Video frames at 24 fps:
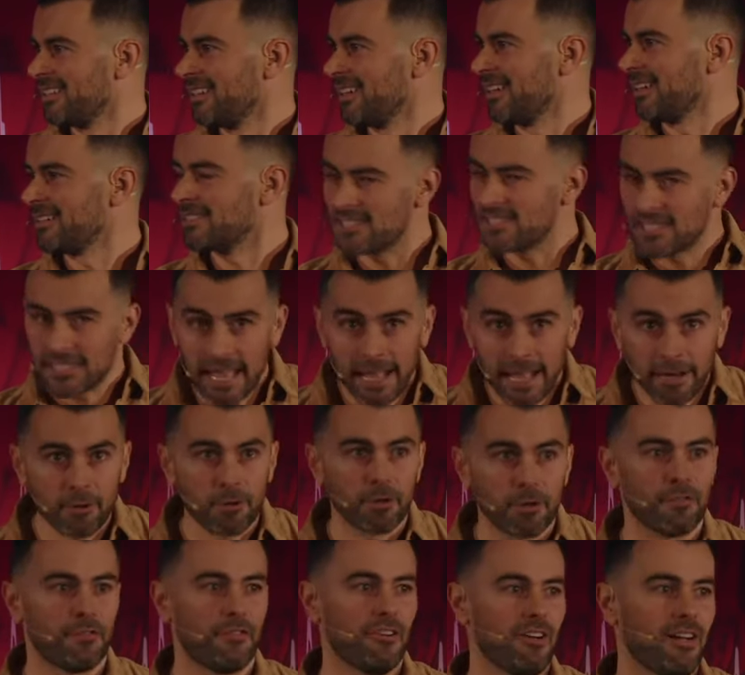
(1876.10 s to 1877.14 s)
and
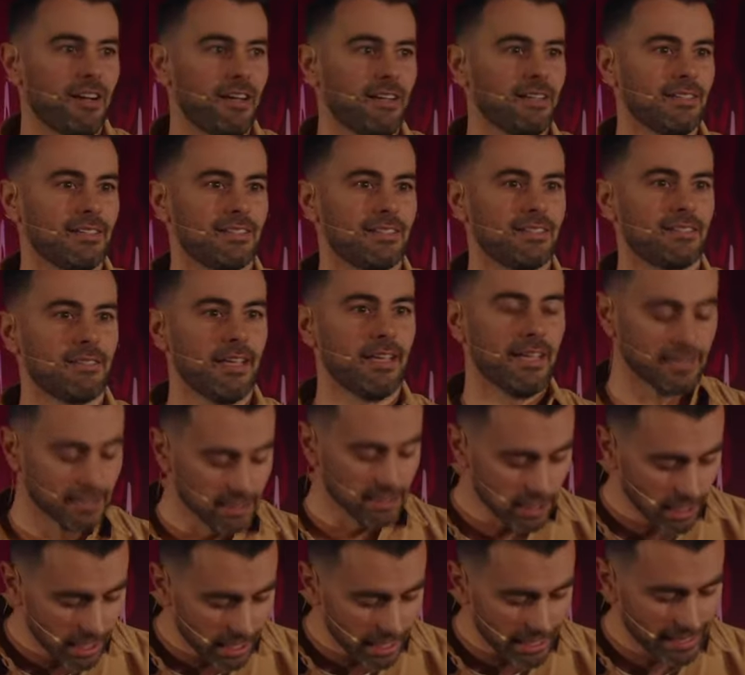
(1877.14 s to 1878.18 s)
sacrifice and
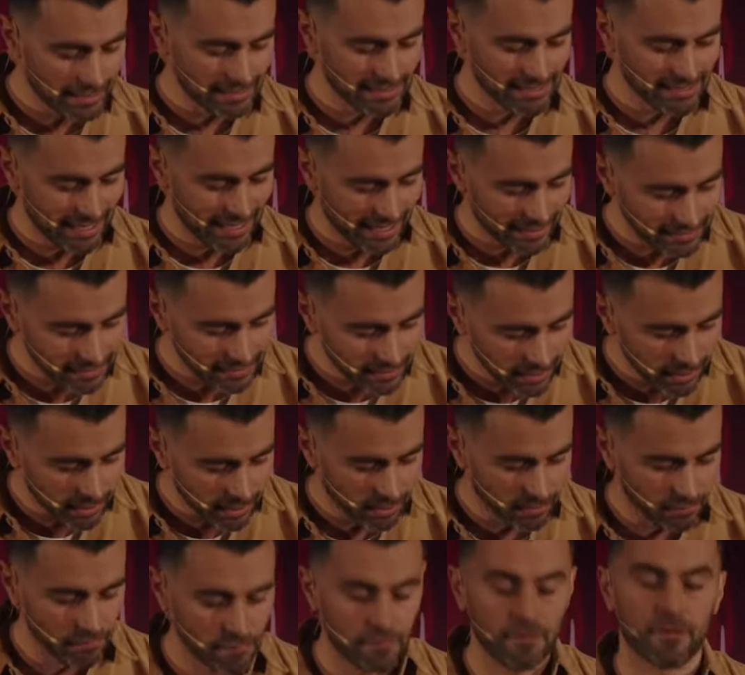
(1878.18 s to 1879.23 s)
light and
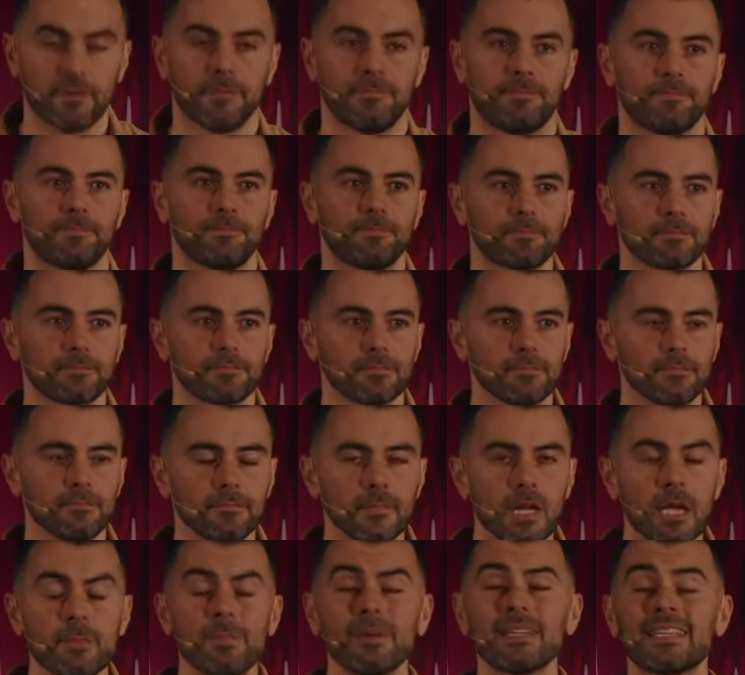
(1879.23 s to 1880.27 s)
love.
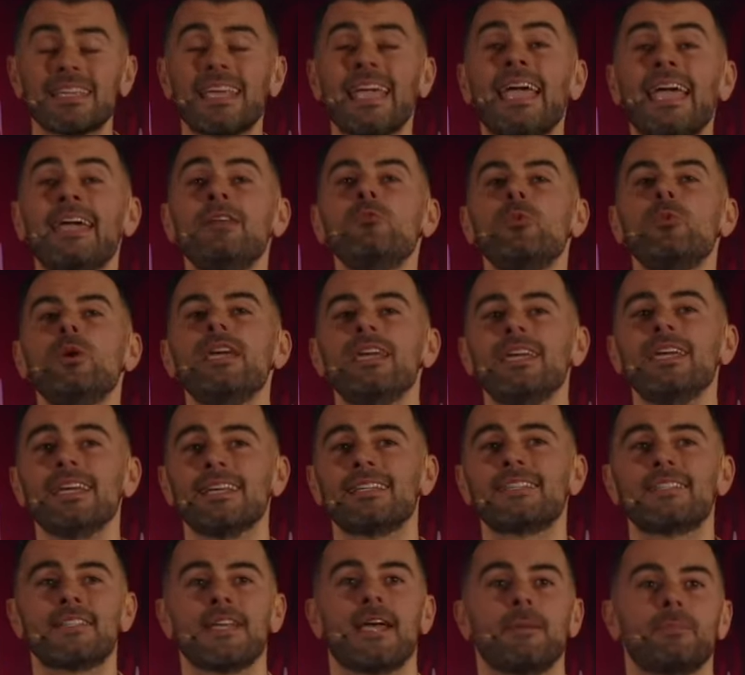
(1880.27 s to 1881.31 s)
But can we
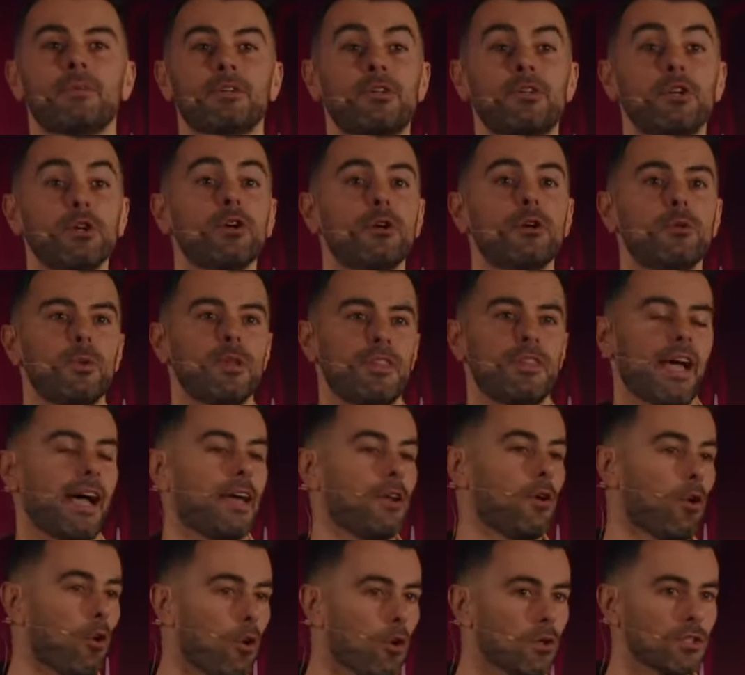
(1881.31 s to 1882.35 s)
accept good
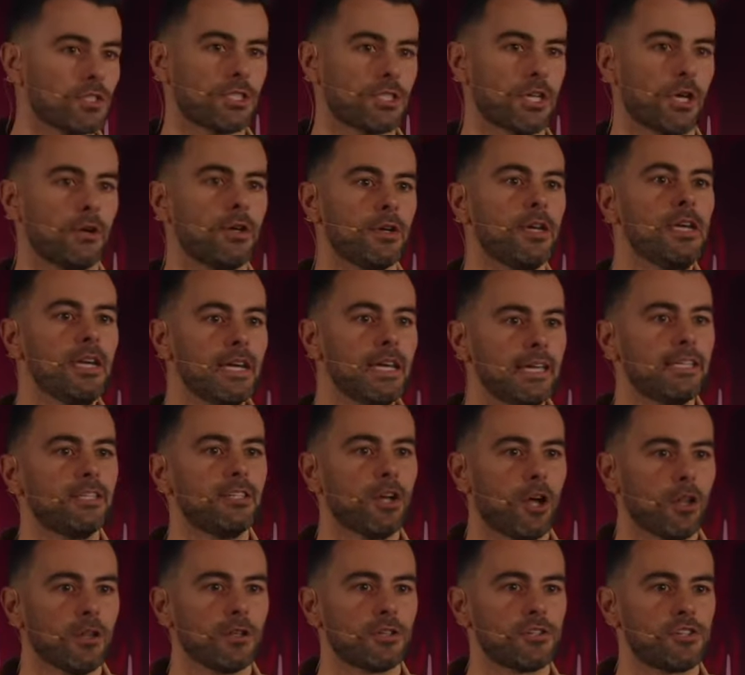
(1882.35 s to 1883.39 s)
without also
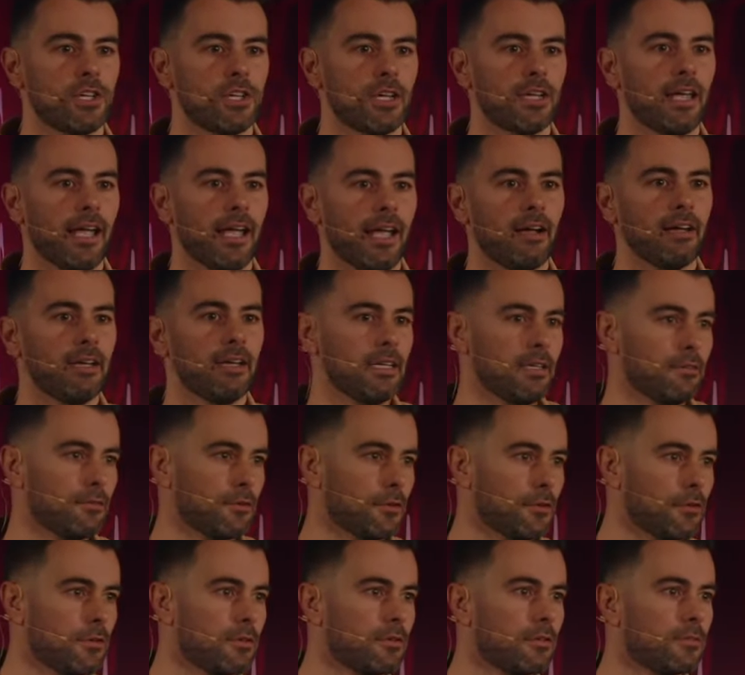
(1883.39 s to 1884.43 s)
acknowledging our evil?